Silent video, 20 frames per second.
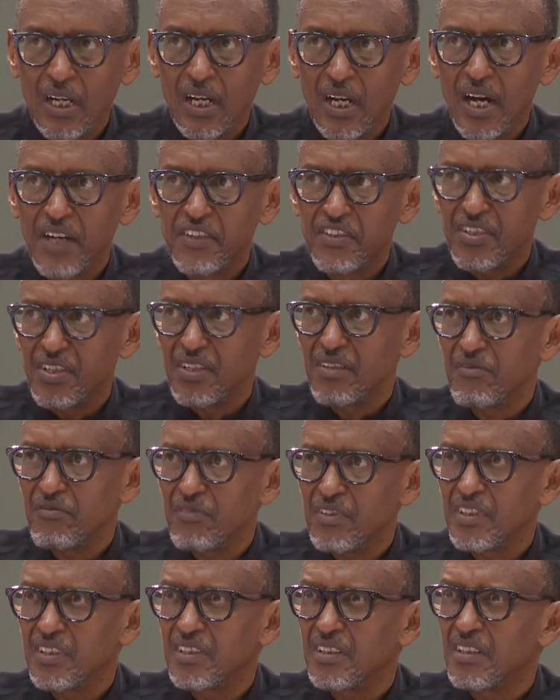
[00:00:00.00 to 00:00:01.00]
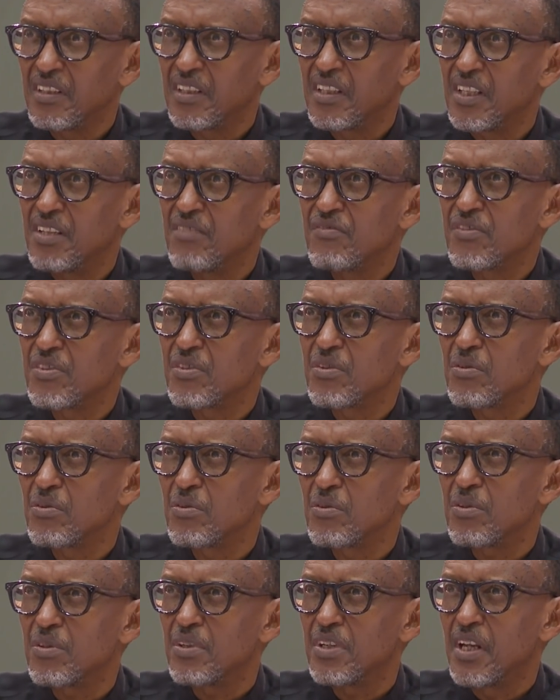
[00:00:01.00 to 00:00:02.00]
Achieving gives
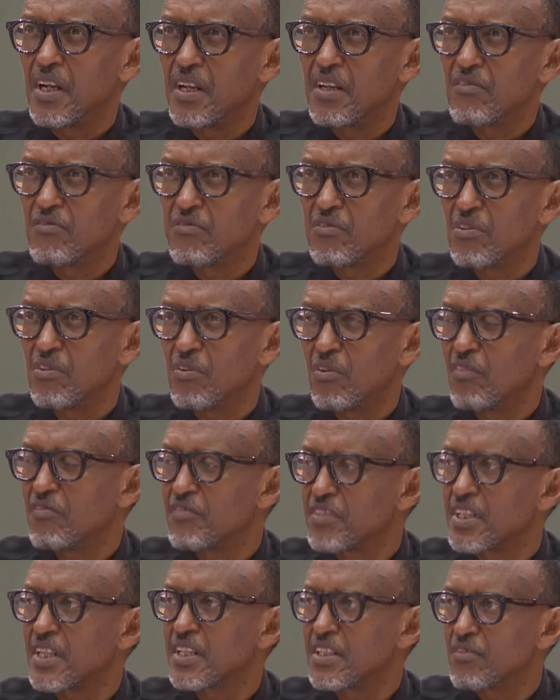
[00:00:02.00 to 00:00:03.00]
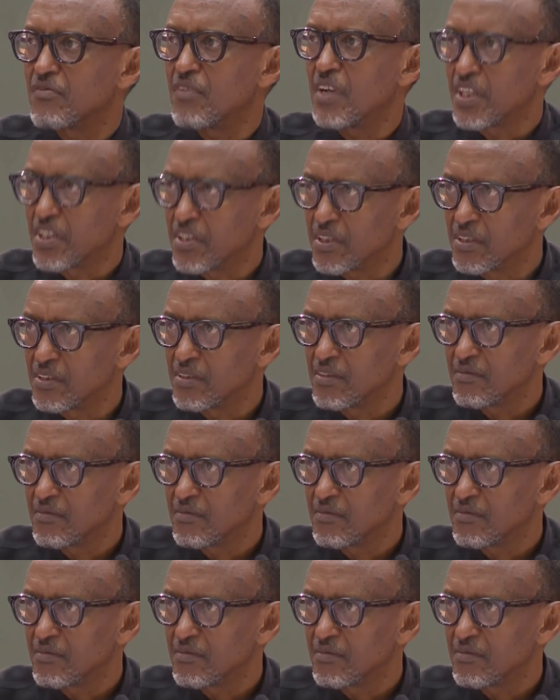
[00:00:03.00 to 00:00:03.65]
you a level of satisfaction.